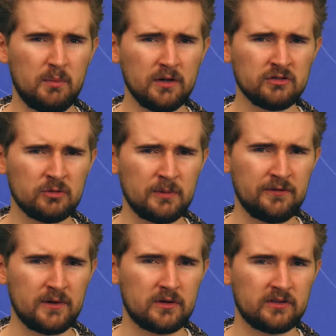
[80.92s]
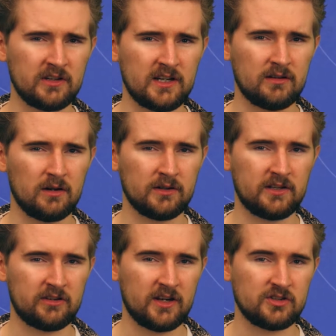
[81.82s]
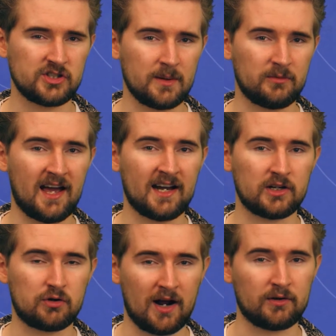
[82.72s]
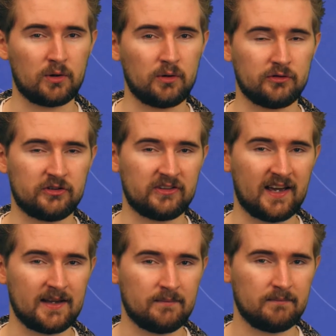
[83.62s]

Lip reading: we'll just be focusing on internships and grad roles today.